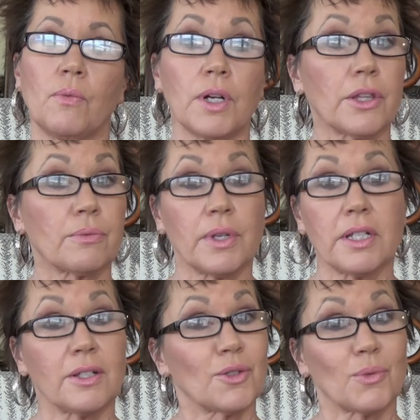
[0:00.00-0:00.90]
one of the
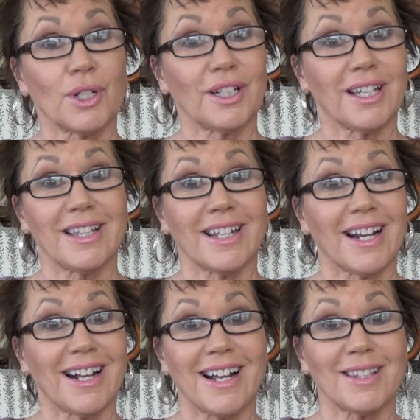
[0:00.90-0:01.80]
reasons really that
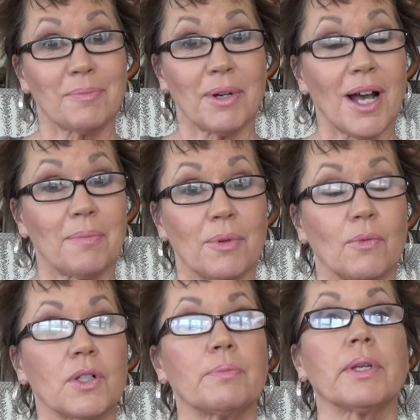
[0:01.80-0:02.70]
I got the pup
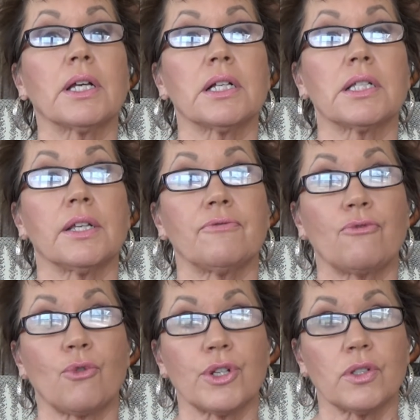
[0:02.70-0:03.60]
was because it
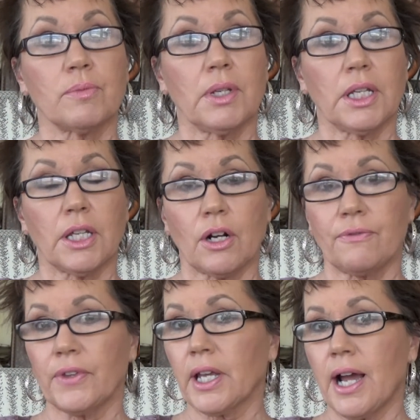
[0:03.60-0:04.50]
forces me to get
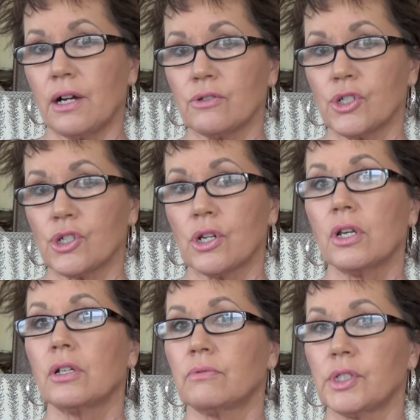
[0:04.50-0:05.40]
off the couch,
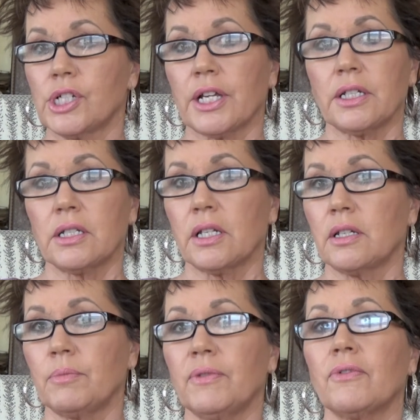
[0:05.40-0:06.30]
which I can
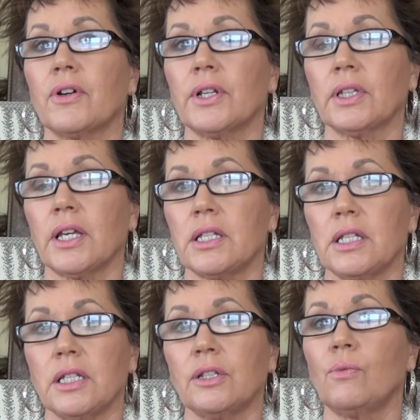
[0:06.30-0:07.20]
tend to be very
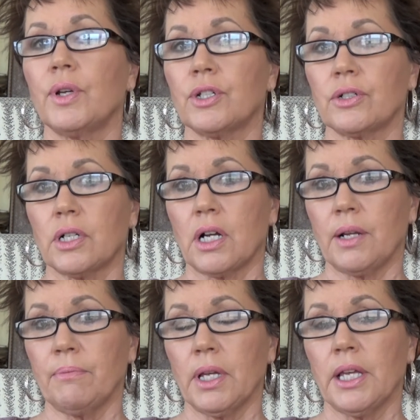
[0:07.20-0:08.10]
lazy in the
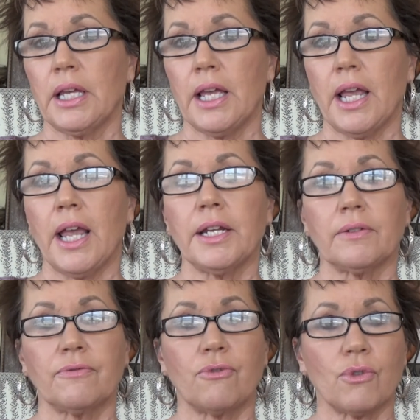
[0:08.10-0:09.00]
wintertime, and
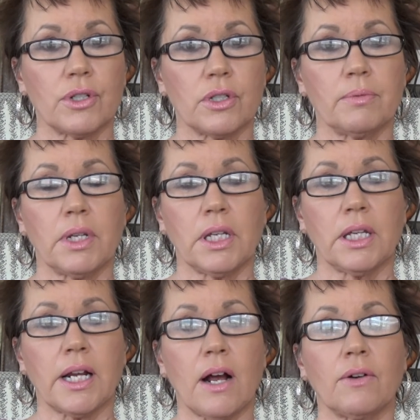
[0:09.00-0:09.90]
it forces me to
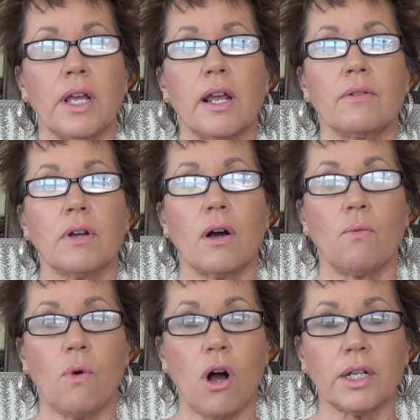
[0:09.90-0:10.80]
get out and
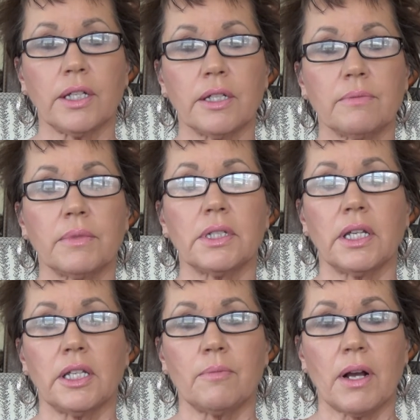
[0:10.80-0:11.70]
walk him,
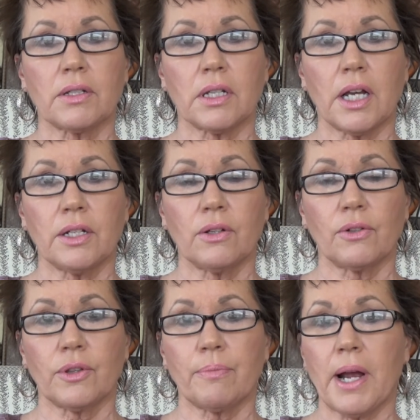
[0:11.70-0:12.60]
take him outside to
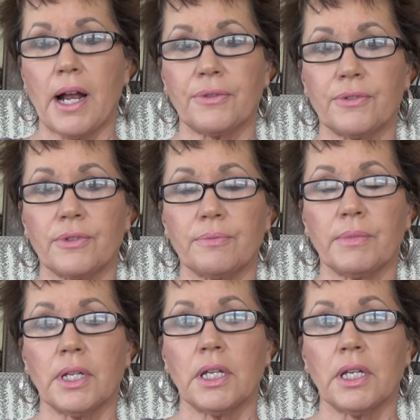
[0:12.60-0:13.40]
go to the bathroom.